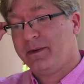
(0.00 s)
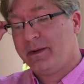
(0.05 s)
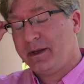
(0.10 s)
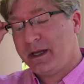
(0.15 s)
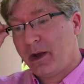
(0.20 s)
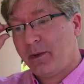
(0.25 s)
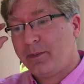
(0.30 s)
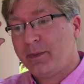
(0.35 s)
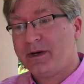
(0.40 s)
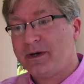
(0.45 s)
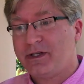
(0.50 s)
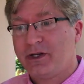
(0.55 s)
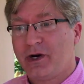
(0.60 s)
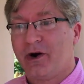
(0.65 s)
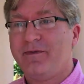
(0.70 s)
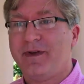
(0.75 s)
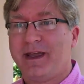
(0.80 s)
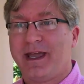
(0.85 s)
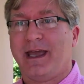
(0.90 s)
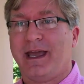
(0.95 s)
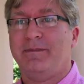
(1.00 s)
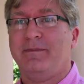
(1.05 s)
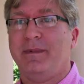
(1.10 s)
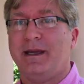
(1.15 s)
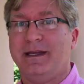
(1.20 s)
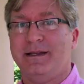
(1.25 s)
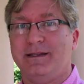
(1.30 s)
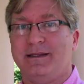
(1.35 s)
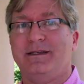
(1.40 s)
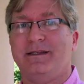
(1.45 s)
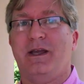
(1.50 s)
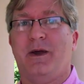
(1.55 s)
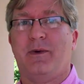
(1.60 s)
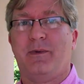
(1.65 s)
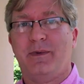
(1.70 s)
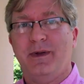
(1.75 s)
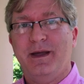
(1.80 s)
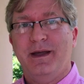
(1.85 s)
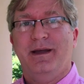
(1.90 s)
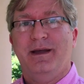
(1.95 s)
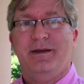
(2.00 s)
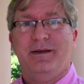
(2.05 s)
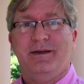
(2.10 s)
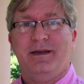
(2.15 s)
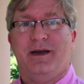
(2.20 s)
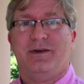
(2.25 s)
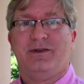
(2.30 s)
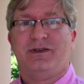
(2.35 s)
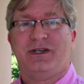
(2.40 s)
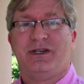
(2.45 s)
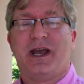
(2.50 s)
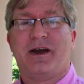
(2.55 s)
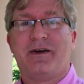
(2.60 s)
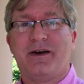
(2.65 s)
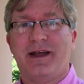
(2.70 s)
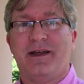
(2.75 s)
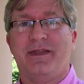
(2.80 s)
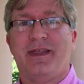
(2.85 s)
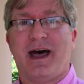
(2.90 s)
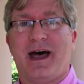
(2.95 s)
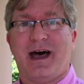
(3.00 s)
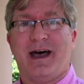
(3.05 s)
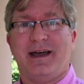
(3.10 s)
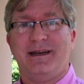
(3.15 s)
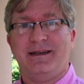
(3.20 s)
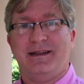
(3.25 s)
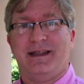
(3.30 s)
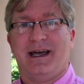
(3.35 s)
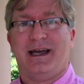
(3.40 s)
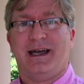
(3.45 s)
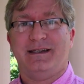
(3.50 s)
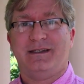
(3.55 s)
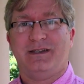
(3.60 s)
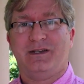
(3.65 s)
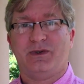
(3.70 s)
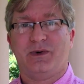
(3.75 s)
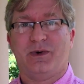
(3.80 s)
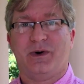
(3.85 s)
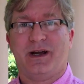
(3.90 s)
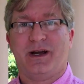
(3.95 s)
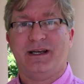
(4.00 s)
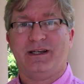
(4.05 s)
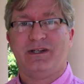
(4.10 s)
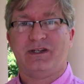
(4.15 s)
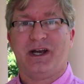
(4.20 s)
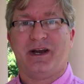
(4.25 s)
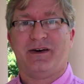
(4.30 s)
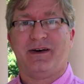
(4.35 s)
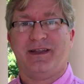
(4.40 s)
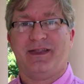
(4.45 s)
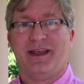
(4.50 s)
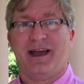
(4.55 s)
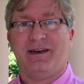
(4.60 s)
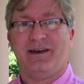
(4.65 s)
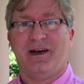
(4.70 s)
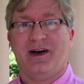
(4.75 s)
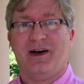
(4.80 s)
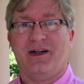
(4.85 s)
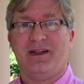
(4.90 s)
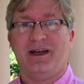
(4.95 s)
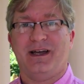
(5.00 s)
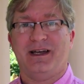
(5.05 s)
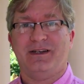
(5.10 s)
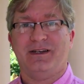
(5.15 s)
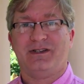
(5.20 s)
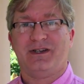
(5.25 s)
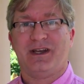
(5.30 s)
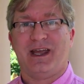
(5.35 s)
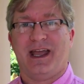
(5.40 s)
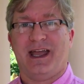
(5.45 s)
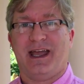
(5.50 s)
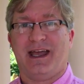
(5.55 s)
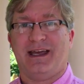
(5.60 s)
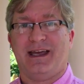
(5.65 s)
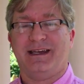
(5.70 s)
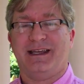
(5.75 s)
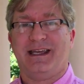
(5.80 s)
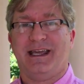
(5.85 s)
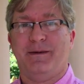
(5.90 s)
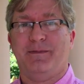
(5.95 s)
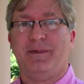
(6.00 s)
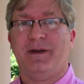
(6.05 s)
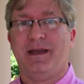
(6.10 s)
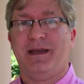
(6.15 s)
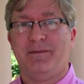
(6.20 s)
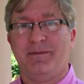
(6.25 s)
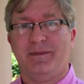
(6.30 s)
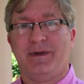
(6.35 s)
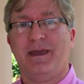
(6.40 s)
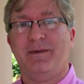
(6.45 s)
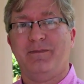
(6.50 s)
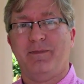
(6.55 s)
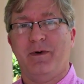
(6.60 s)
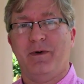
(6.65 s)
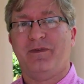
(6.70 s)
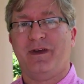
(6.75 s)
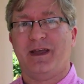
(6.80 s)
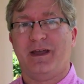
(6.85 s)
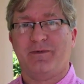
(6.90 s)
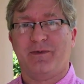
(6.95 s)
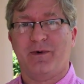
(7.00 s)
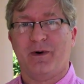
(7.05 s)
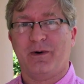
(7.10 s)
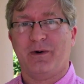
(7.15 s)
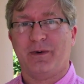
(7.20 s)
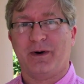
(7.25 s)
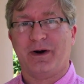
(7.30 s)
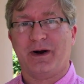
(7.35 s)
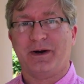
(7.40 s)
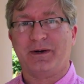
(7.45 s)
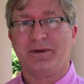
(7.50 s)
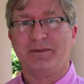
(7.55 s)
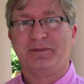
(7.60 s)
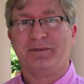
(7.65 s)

Yeah. You know, preserving it means you know, right. You know, sharing that that story, sharing that knowledge, and keeping it keep moving it forward.